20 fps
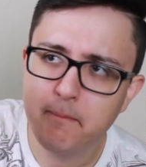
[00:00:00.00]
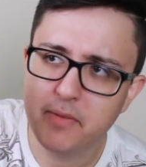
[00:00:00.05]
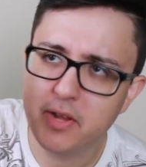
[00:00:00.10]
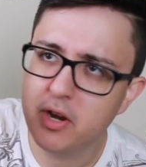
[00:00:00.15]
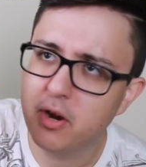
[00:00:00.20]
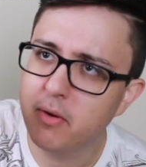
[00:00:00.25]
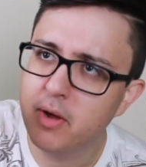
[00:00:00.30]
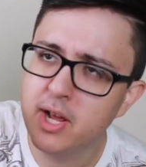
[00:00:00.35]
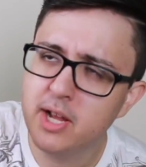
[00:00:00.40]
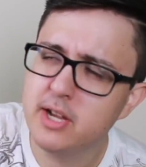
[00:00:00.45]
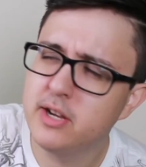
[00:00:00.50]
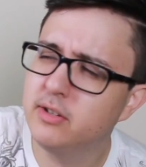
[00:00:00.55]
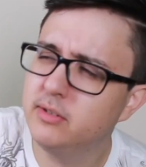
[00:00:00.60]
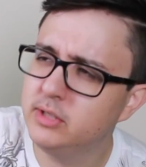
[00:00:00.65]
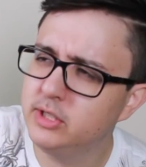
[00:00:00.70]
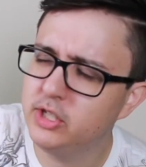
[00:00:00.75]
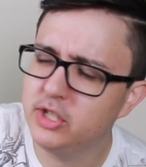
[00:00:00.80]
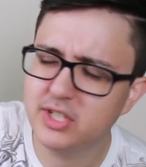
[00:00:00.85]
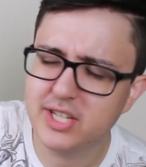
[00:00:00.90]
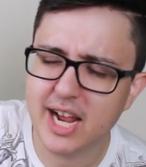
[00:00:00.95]
you know, you
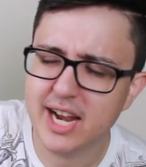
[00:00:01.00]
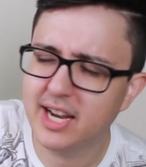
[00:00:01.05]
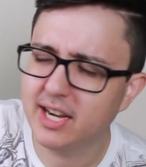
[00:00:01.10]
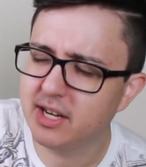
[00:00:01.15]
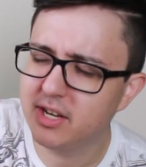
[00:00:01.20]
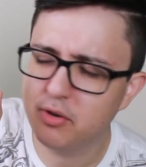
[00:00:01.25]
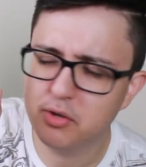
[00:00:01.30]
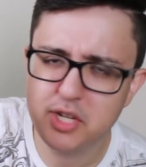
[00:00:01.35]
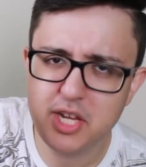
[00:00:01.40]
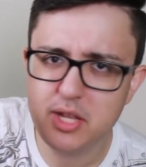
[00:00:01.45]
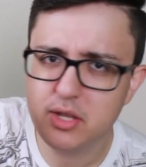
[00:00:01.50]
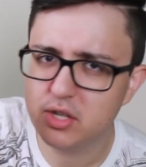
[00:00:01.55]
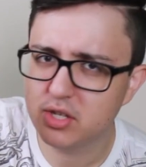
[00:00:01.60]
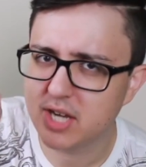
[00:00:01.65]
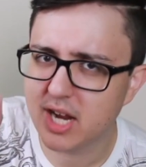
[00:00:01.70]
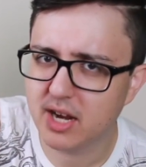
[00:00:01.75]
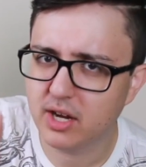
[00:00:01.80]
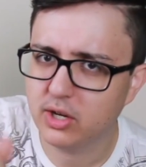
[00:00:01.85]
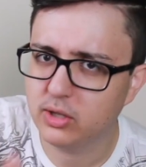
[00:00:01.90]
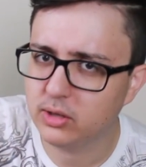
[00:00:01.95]
just kind of, your teeth just
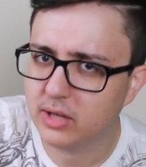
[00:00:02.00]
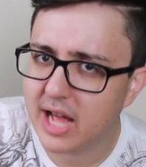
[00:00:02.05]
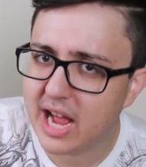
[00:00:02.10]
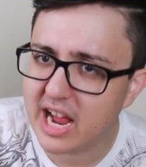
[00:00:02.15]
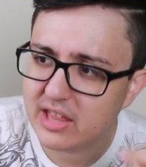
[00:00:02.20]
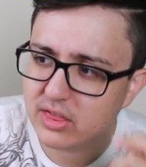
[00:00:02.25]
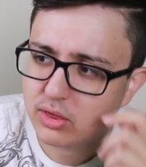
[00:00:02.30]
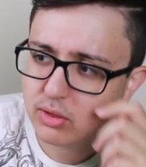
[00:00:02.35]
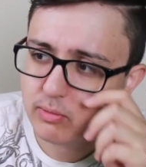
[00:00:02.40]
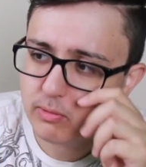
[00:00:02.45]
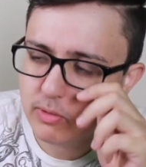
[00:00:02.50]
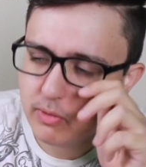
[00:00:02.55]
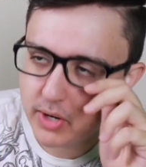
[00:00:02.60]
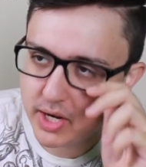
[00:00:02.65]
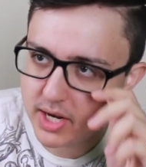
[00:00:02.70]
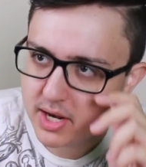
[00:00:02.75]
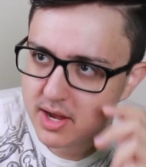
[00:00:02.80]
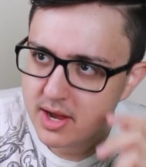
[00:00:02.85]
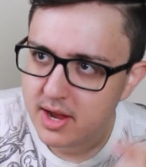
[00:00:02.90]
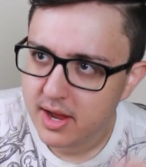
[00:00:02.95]
kind of glide through
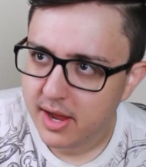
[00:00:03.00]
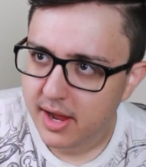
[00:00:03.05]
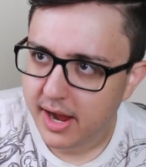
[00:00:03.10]
it,